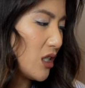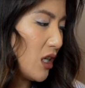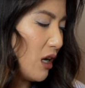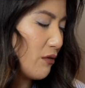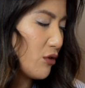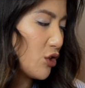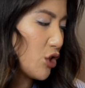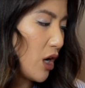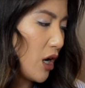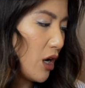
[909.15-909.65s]

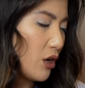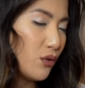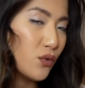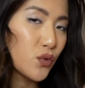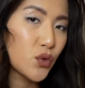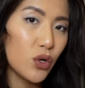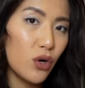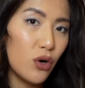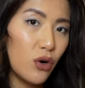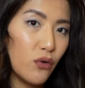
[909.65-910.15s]
love
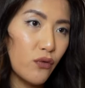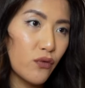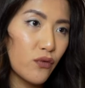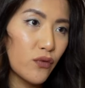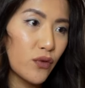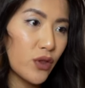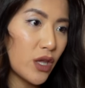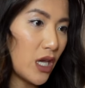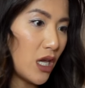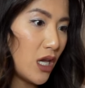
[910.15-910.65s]
child of
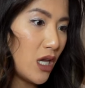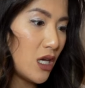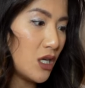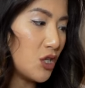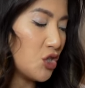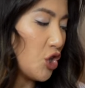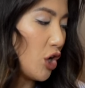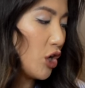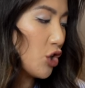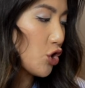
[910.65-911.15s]

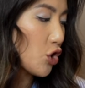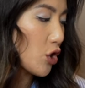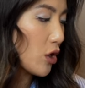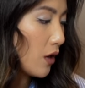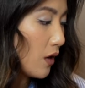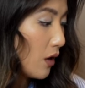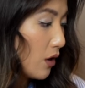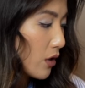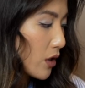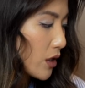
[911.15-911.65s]
the Dutch
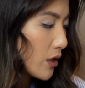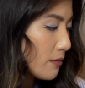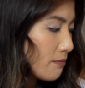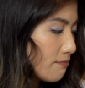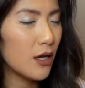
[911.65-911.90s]
clog,